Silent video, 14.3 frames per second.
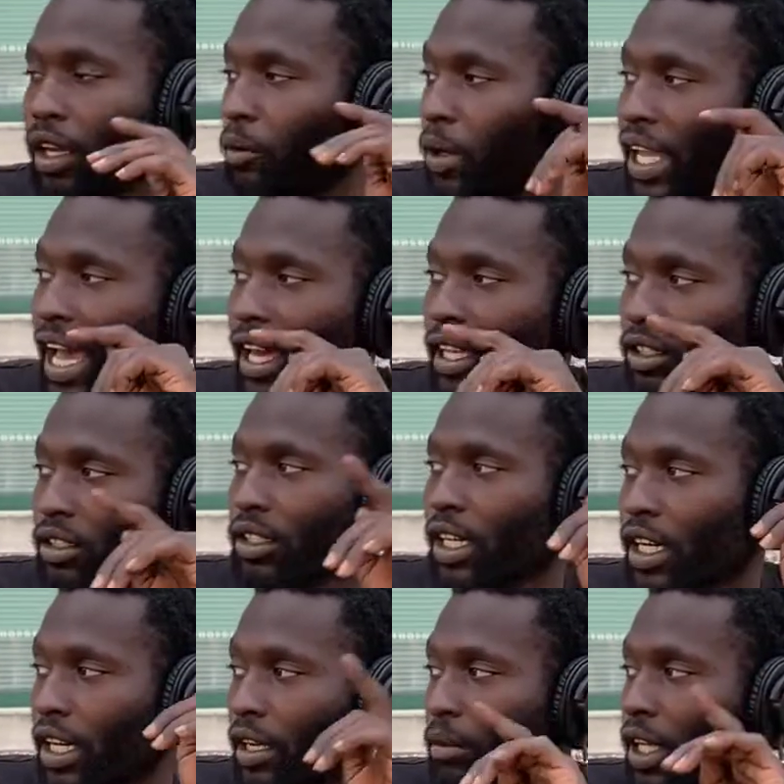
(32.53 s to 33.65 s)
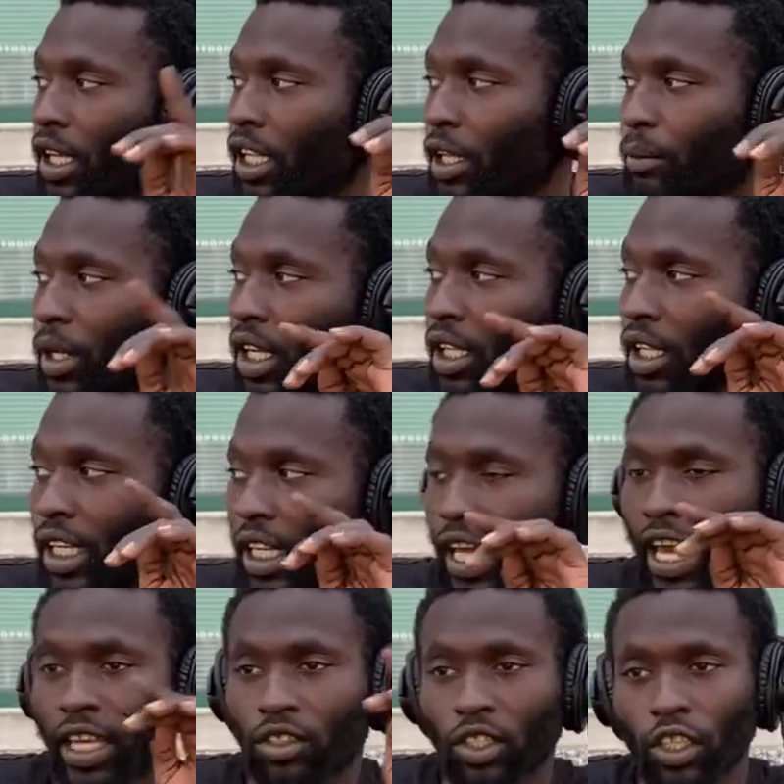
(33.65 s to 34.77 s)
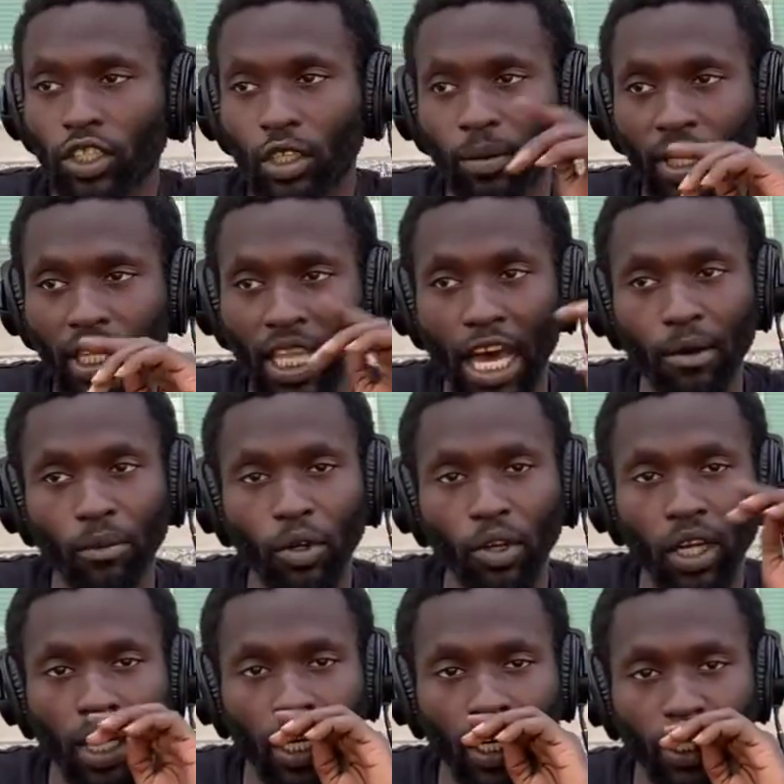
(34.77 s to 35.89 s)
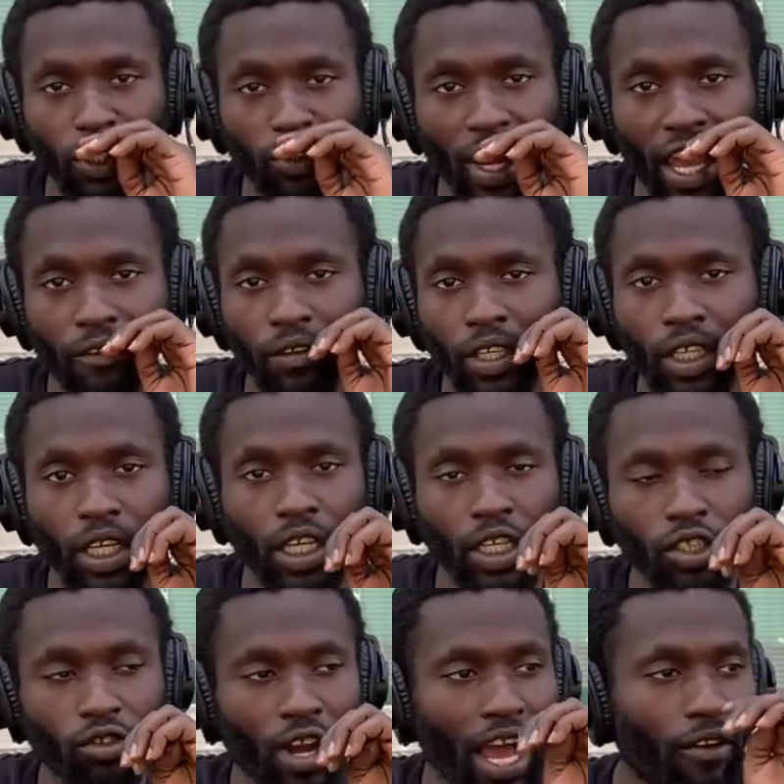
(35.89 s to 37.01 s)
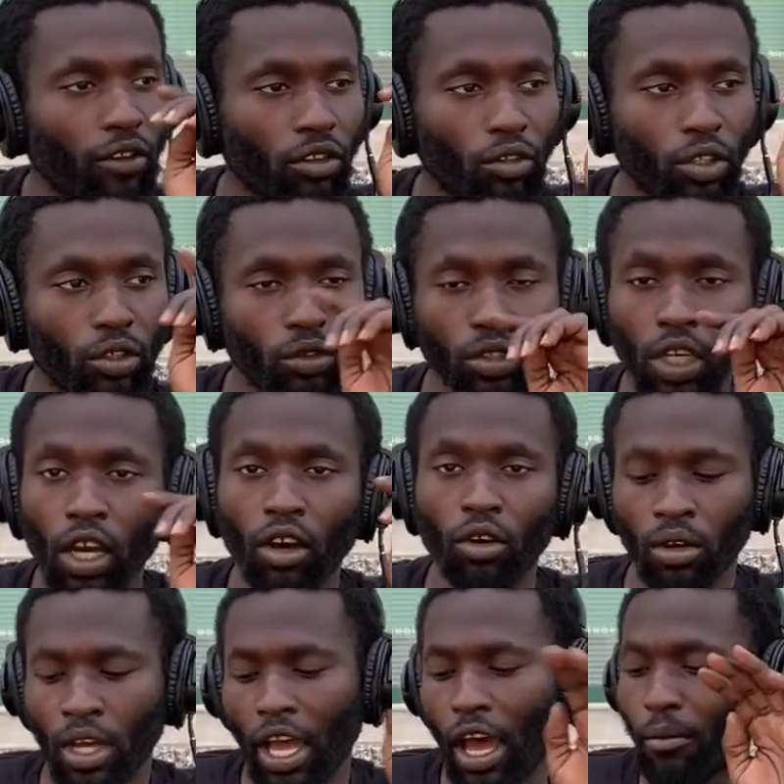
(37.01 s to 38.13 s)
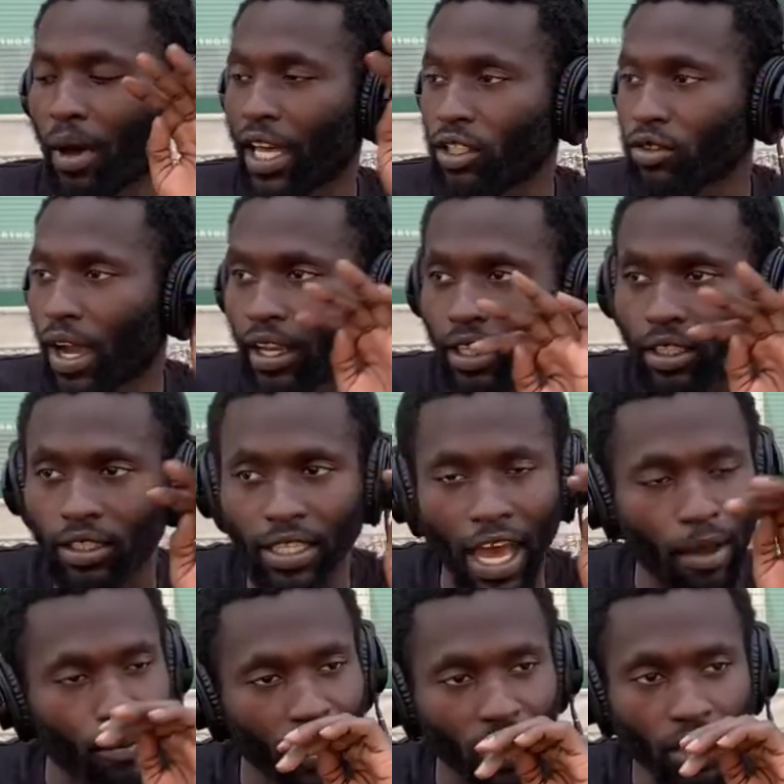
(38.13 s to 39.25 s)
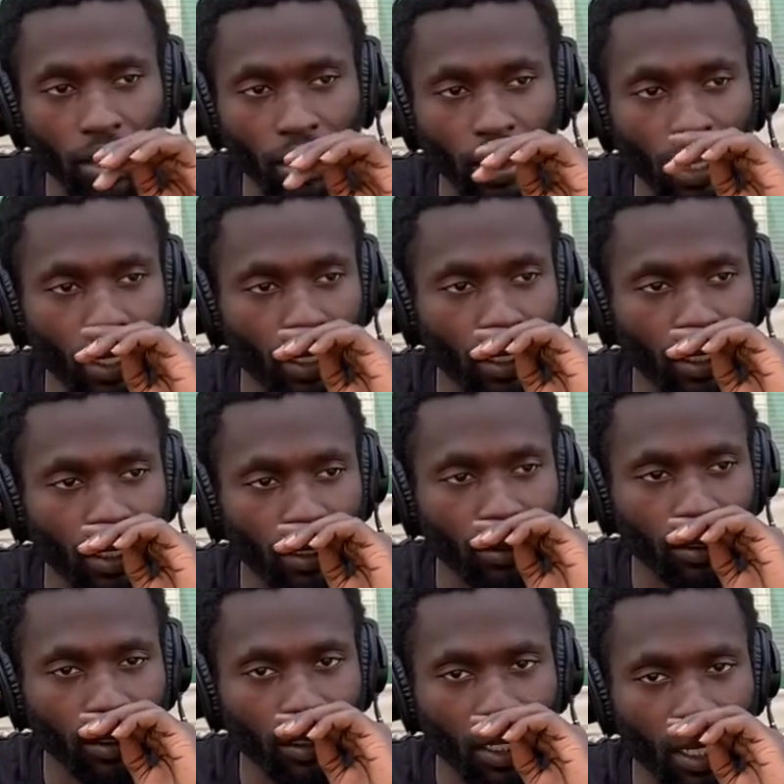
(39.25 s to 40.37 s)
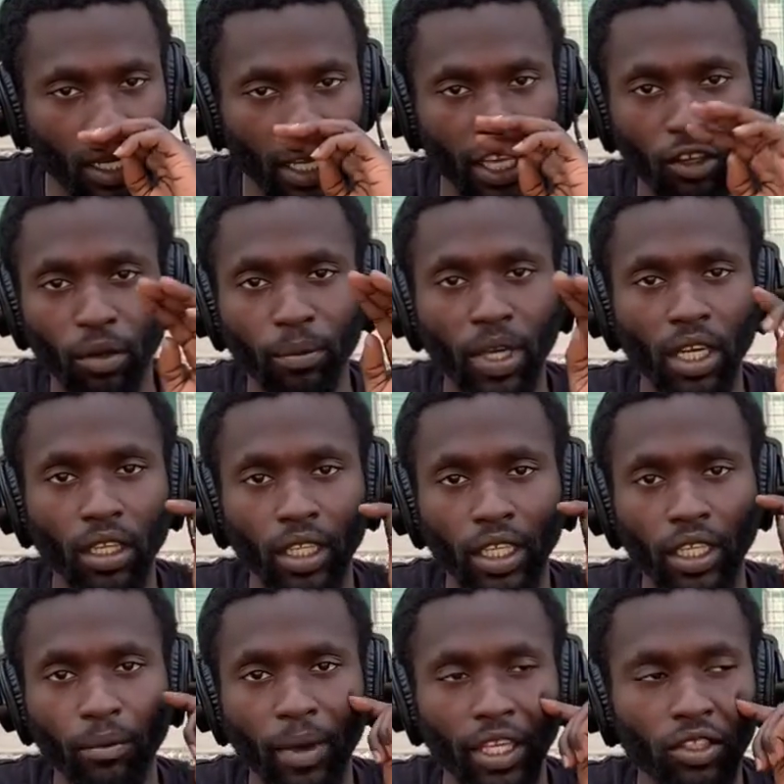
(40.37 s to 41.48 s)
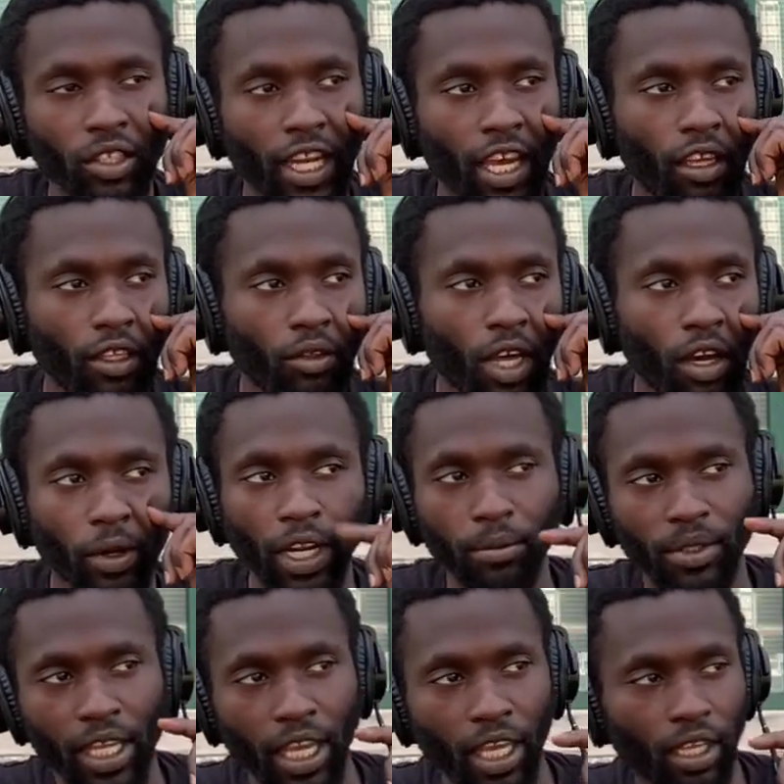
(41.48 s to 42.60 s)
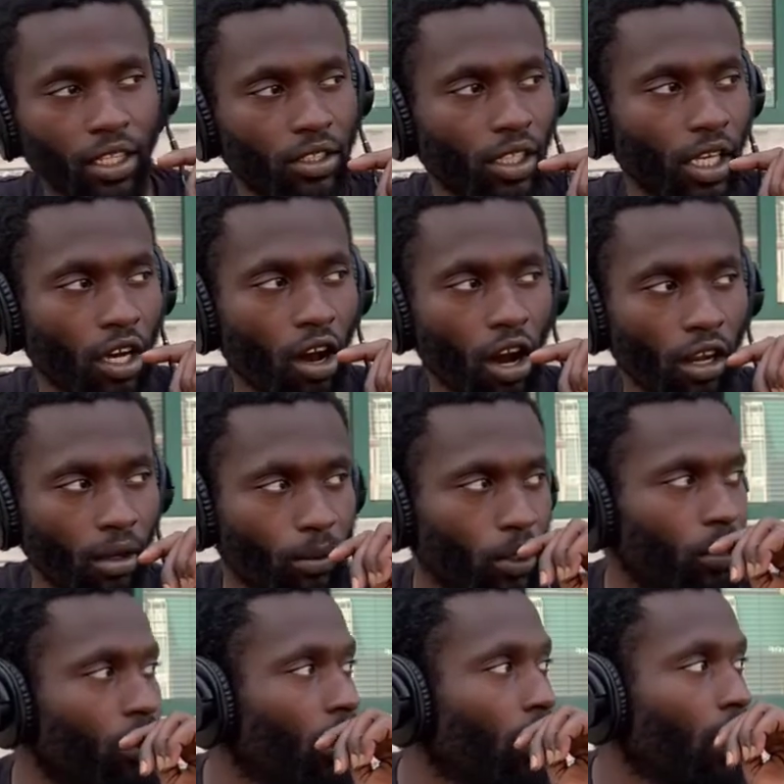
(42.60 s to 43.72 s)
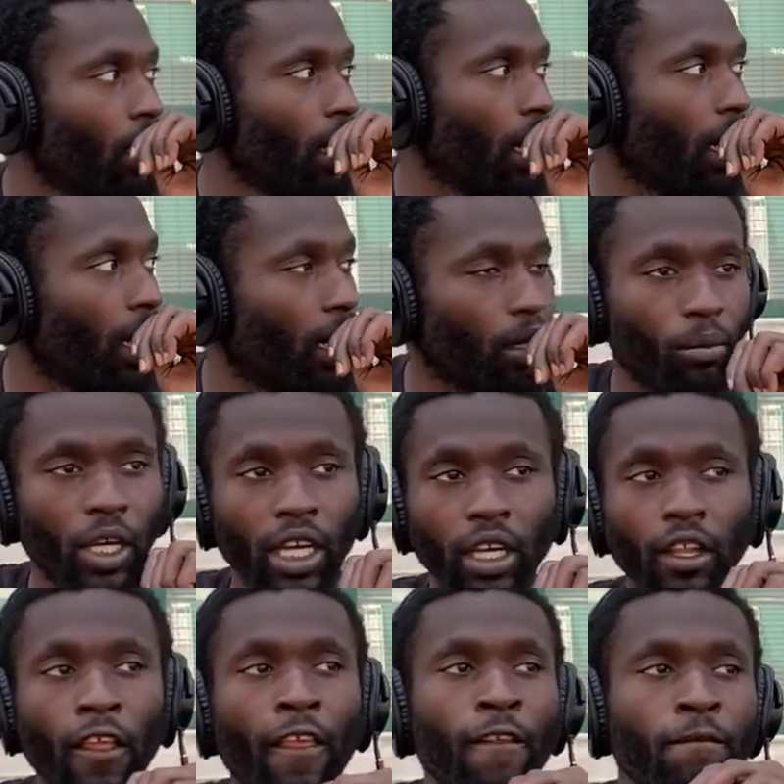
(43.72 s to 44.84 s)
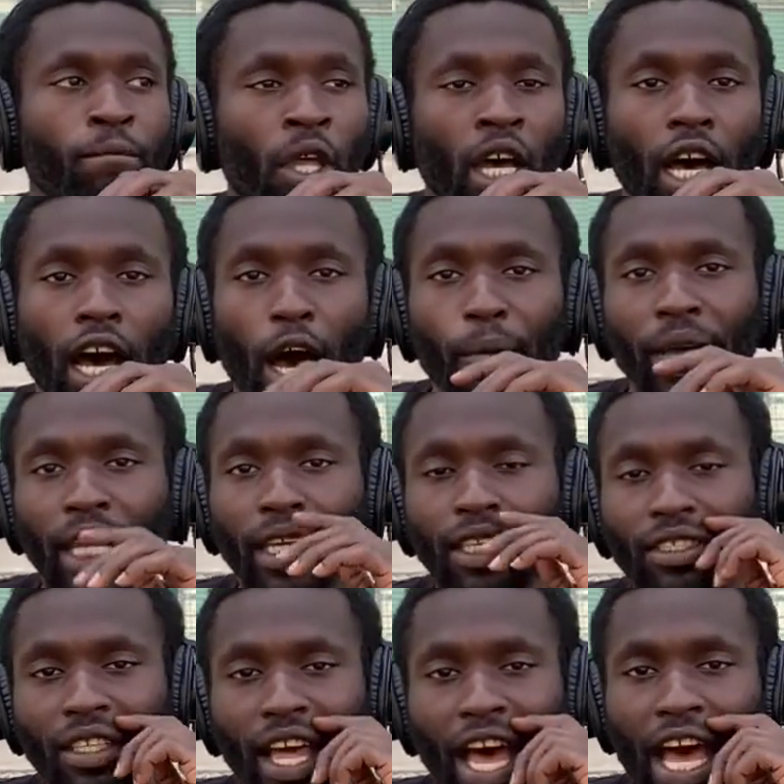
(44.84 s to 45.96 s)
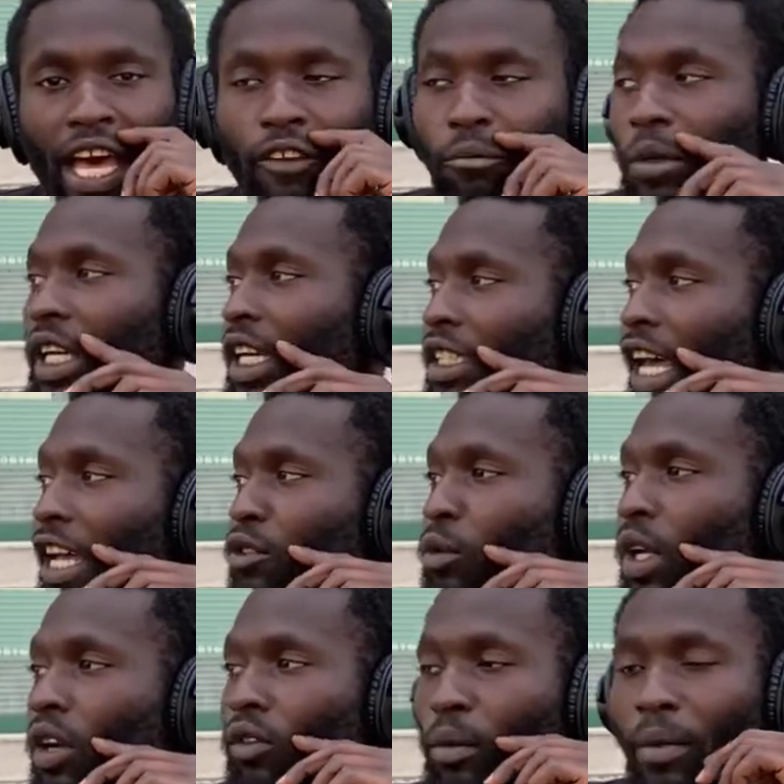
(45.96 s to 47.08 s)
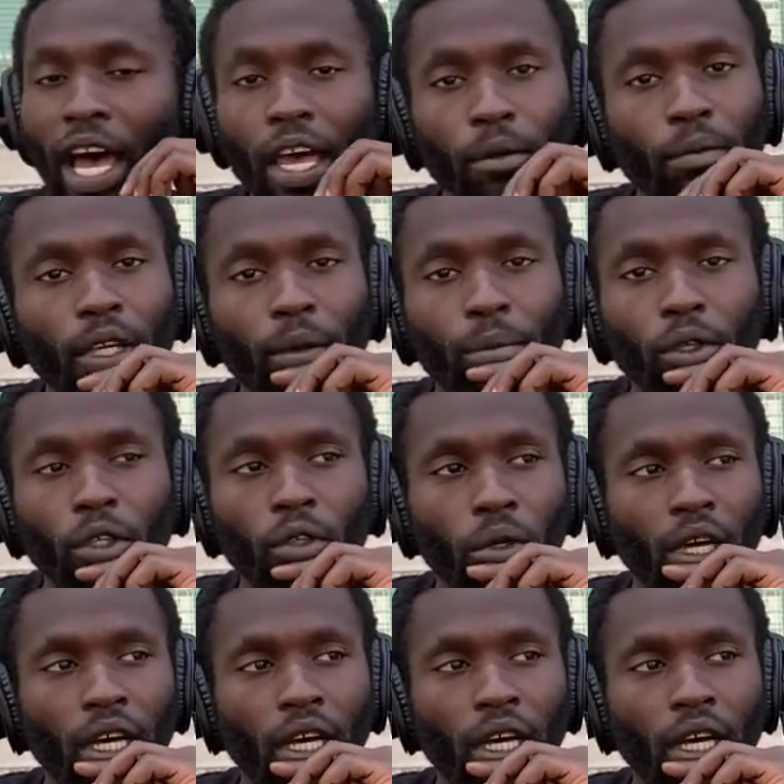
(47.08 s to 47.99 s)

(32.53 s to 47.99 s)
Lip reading: got is in the middle of the day, so it's gonna be a lot more traffic driving through. So I might try to stop at certain incrementally to make sure that what I'm saying is audible. But I'm making this live because I just want to remind people